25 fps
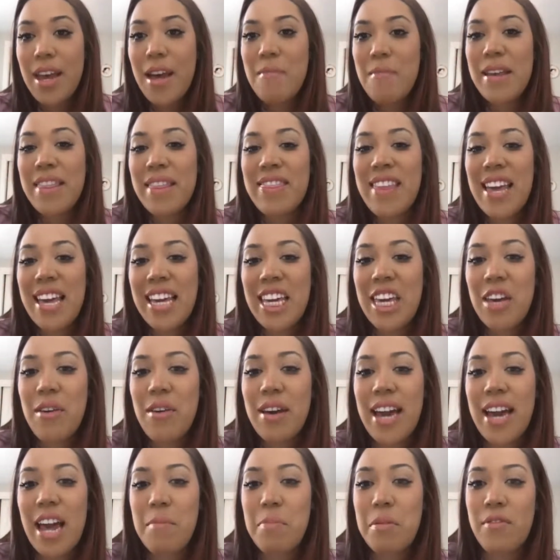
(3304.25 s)
But thank you
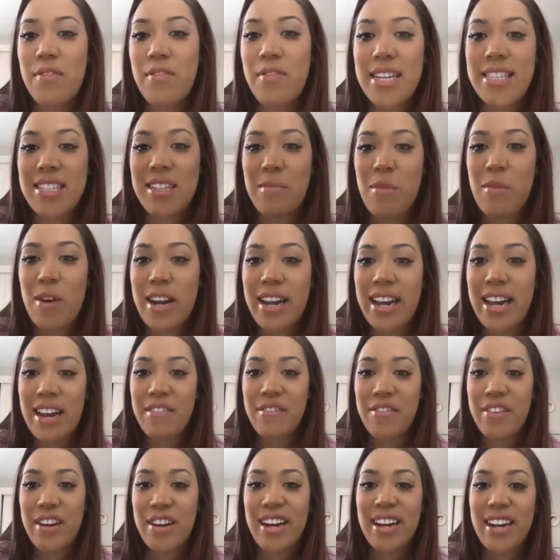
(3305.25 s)
again, Professor Morgan,
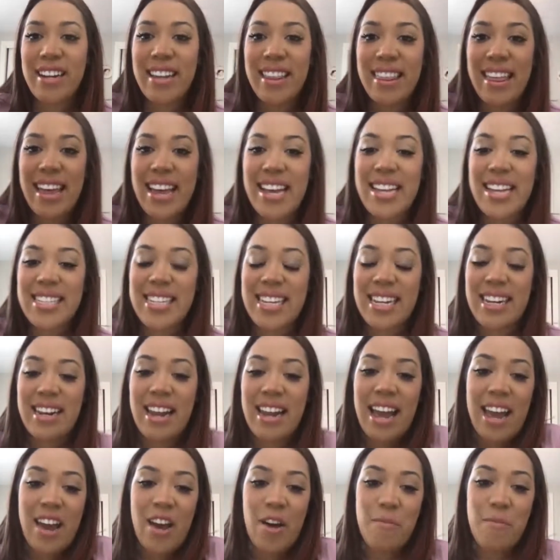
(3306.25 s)
for this, and
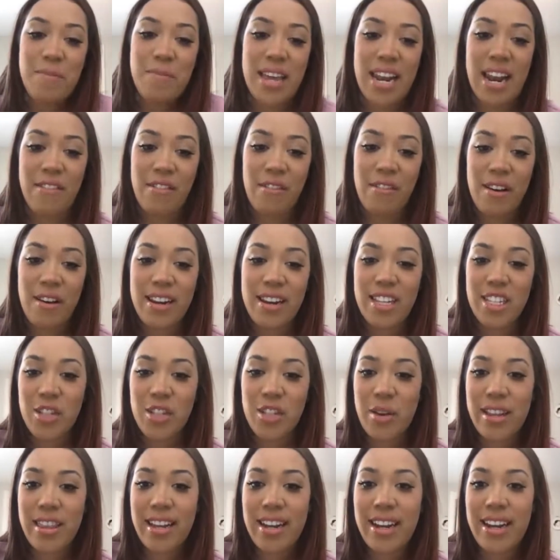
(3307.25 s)
I hope that everyone
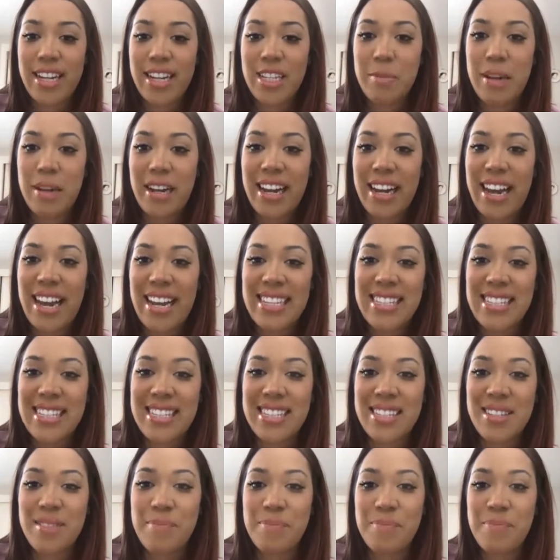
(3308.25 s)
enjoyed their
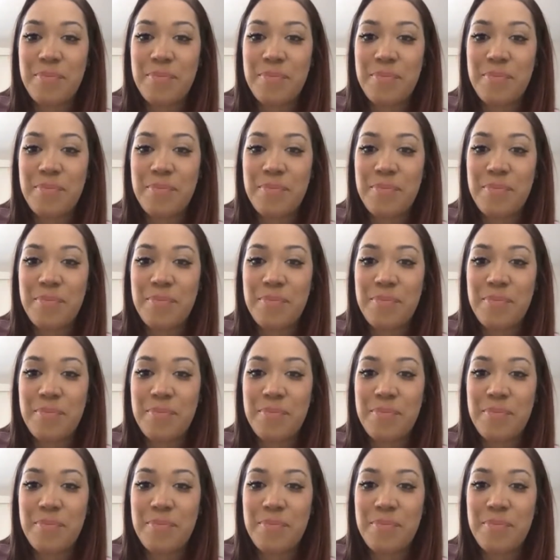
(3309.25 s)
experience.